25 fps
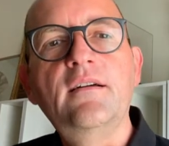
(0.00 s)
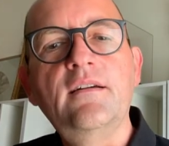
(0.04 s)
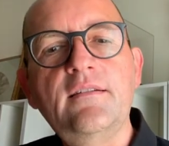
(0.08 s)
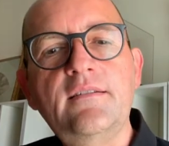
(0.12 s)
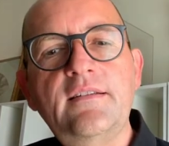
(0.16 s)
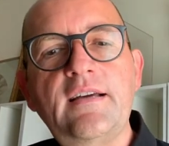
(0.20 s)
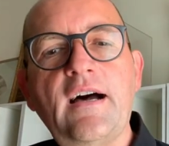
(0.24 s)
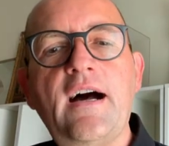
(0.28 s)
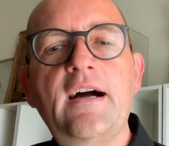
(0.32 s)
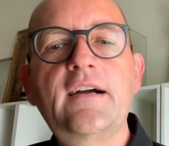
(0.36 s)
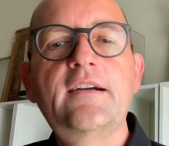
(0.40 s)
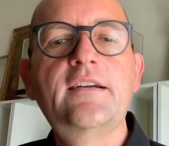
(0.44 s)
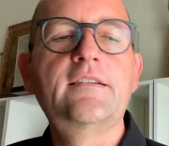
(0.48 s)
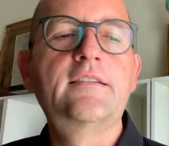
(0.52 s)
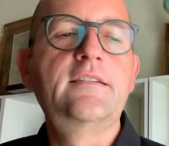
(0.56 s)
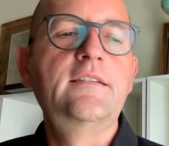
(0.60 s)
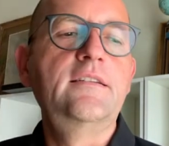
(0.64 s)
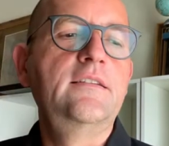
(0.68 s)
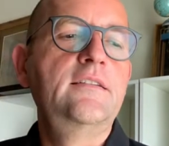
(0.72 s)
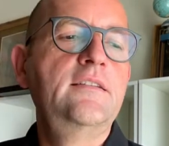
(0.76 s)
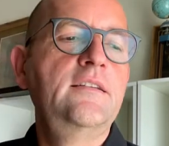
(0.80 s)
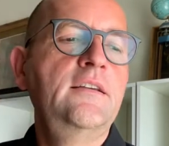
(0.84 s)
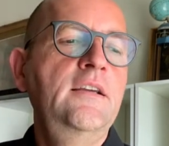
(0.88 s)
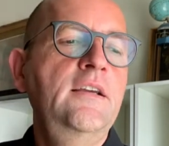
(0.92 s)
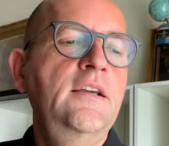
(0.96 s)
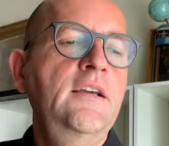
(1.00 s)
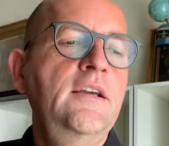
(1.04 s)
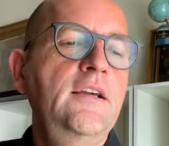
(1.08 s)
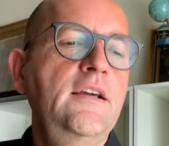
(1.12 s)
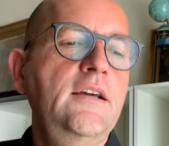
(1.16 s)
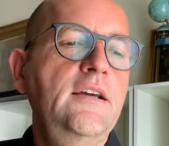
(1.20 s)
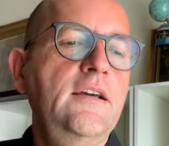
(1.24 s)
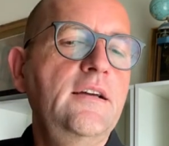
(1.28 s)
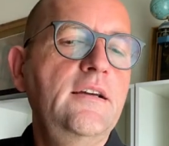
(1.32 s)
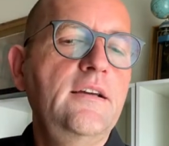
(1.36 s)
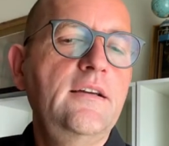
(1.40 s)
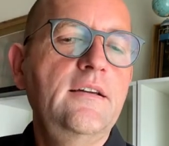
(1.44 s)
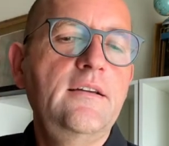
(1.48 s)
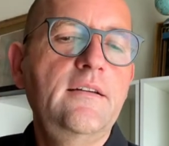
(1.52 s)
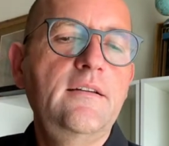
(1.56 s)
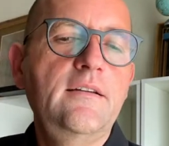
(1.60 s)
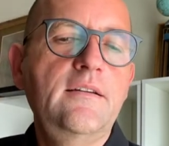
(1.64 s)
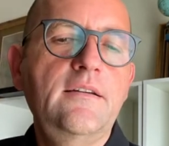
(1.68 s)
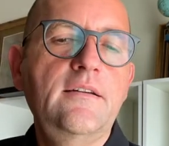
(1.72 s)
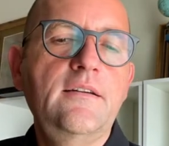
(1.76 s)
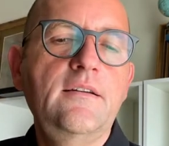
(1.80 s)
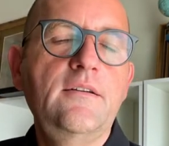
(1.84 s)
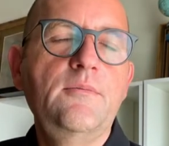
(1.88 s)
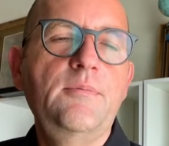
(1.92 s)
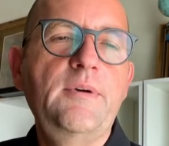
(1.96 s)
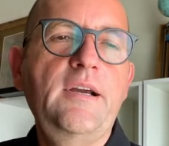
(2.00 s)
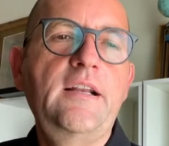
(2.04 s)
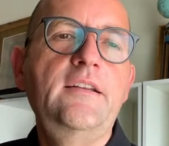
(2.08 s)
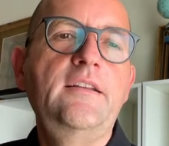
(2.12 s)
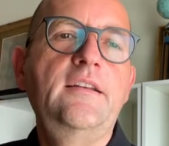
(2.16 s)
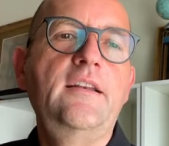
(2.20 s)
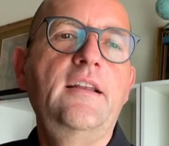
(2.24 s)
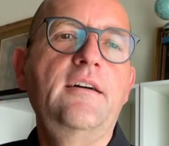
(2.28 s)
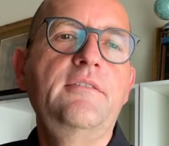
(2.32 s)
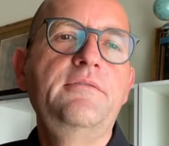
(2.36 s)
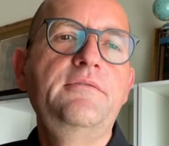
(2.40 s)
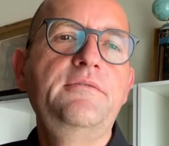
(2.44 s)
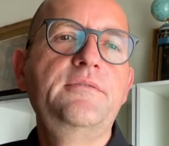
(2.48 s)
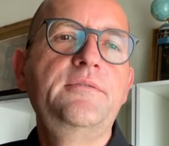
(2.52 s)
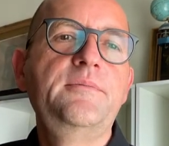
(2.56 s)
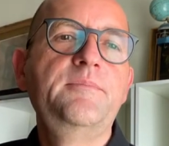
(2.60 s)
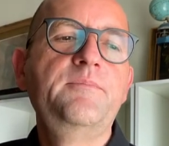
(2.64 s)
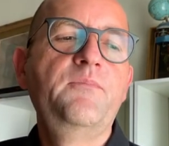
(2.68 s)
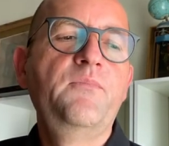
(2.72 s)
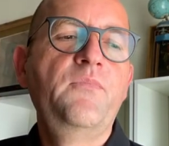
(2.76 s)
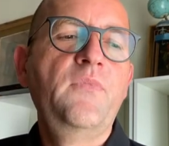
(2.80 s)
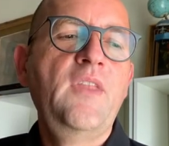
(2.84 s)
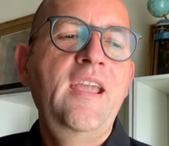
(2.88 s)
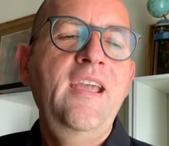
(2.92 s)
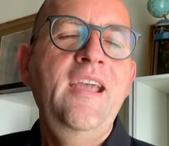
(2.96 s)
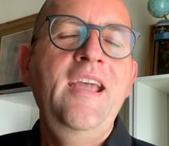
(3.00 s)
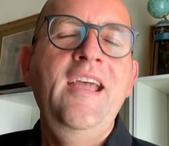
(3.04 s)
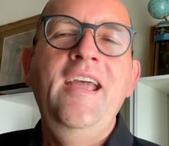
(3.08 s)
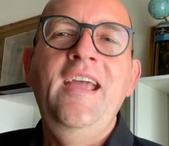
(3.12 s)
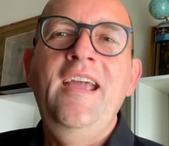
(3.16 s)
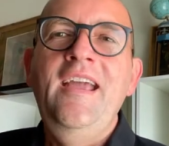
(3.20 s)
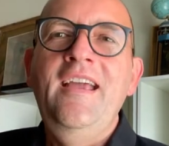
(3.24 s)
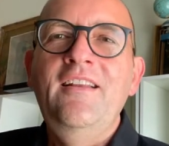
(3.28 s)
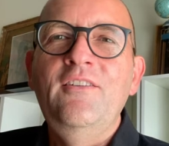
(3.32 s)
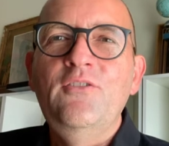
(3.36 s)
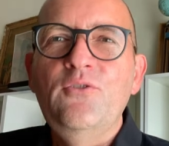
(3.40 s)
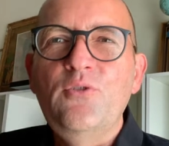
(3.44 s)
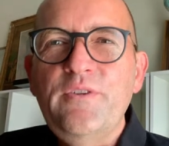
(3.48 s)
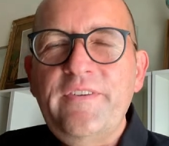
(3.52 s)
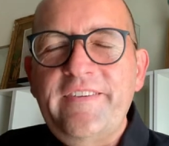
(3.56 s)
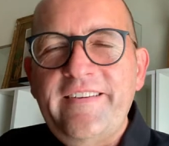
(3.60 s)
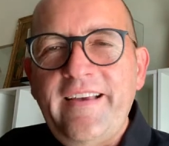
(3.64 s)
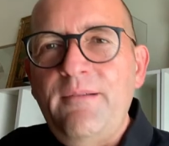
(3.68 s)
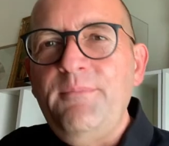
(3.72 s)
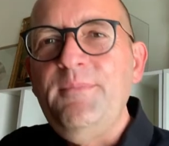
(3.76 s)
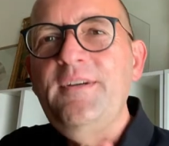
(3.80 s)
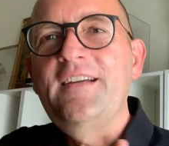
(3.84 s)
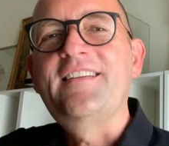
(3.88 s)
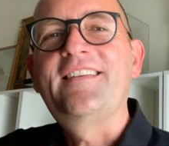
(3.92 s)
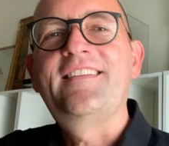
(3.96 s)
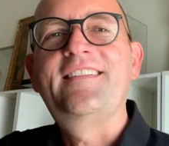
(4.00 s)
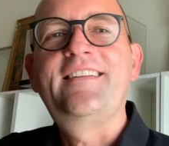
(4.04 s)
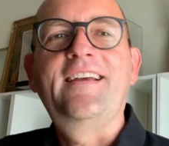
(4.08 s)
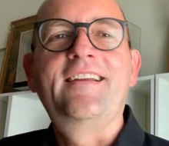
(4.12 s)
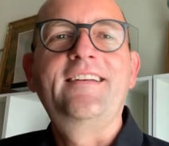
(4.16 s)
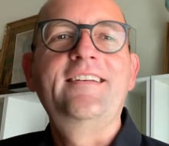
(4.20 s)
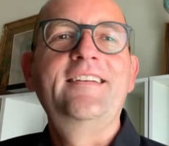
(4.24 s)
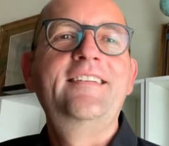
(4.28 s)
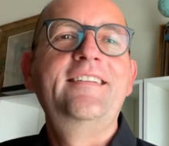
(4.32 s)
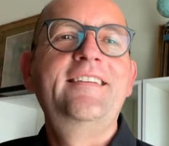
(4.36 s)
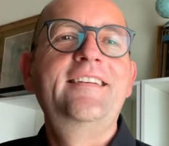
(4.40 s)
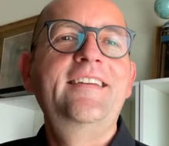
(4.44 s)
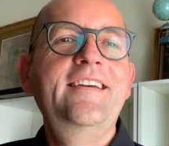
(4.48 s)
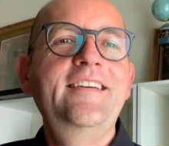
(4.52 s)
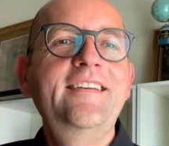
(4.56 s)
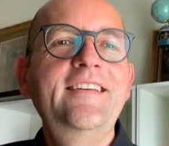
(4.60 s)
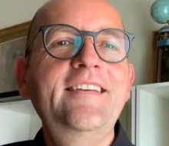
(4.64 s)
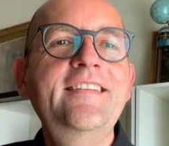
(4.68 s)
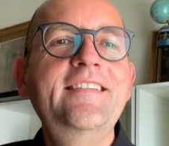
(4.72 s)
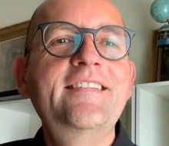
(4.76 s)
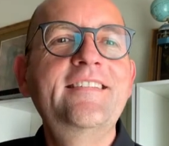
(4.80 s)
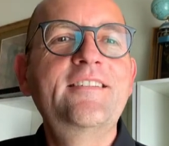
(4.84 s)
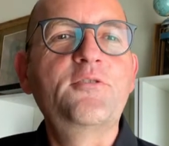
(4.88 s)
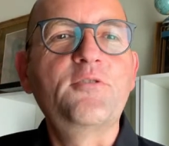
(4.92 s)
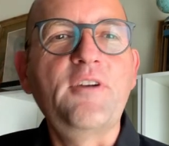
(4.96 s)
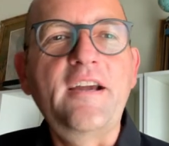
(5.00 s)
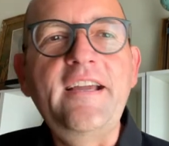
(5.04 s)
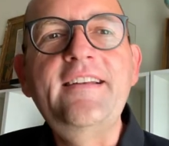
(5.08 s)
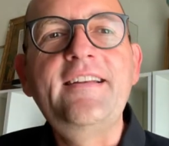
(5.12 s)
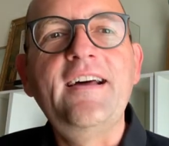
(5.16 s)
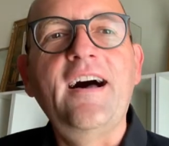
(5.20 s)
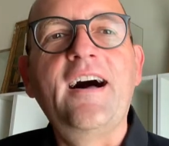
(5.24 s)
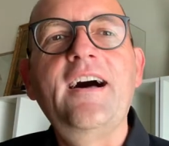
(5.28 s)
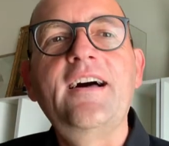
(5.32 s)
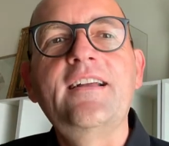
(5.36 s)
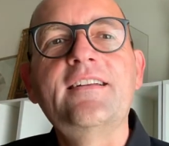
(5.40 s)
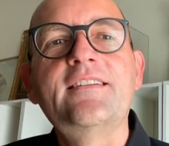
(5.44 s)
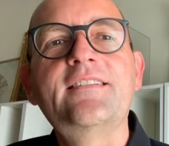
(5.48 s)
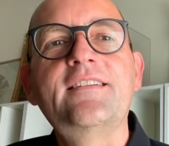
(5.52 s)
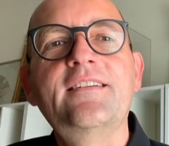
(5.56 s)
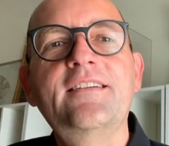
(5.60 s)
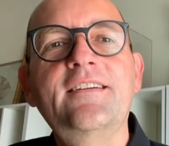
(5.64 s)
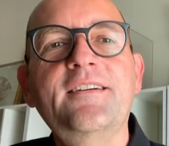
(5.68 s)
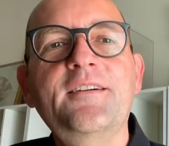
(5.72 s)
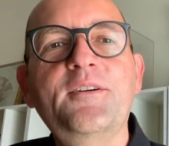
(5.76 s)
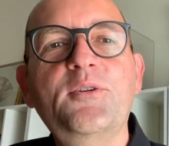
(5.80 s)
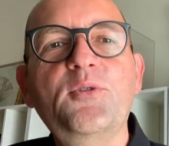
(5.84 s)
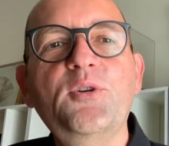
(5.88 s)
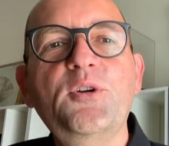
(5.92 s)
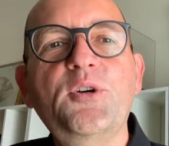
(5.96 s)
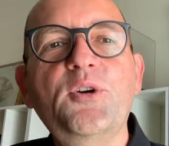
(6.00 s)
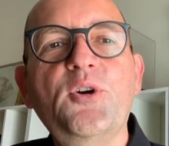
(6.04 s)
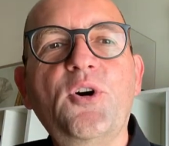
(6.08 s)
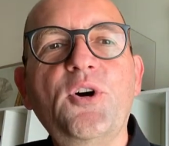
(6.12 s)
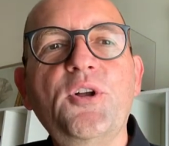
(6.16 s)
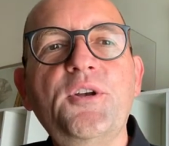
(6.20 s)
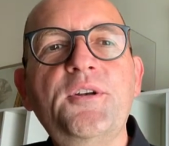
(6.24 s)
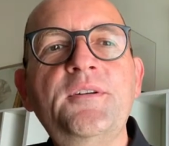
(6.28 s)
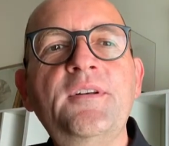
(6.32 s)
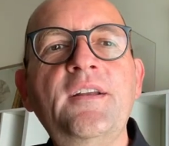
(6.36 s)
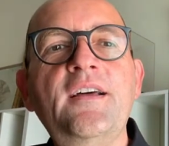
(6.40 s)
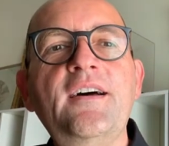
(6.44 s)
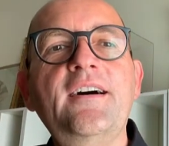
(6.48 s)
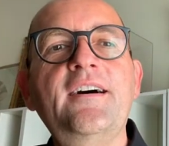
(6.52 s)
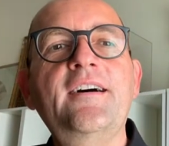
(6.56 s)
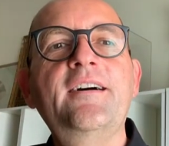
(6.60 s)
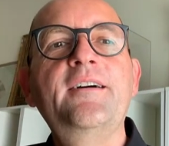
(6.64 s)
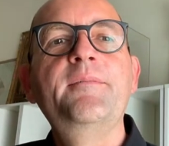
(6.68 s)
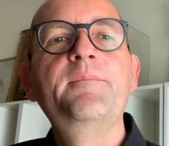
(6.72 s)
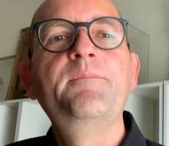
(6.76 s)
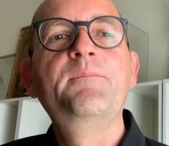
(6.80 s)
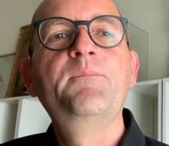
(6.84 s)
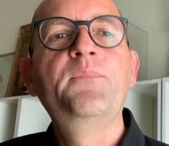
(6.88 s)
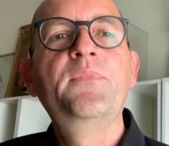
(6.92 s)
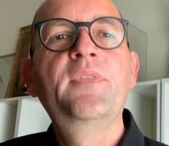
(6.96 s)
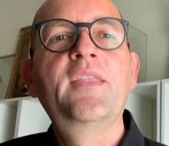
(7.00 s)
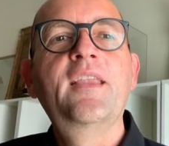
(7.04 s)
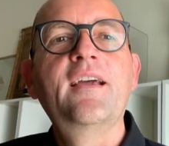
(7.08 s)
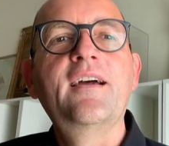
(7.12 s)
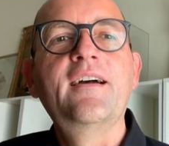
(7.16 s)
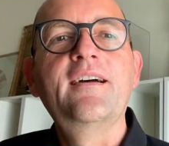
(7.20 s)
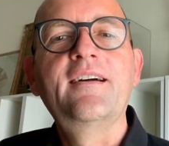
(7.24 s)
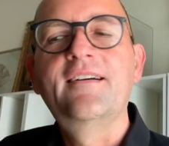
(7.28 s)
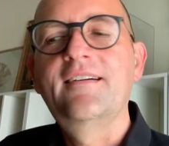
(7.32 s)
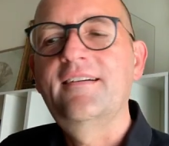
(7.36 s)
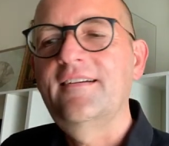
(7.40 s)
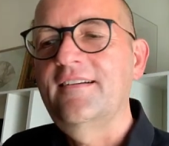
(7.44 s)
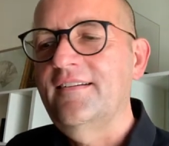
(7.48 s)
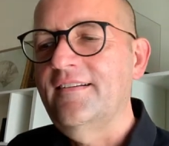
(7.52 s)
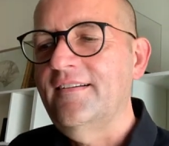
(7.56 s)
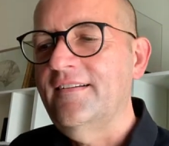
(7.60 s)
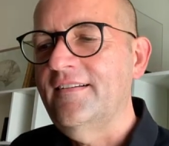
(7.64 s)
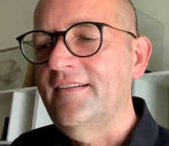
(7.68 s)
targeted well enough. To some extent, there is great art going on. Another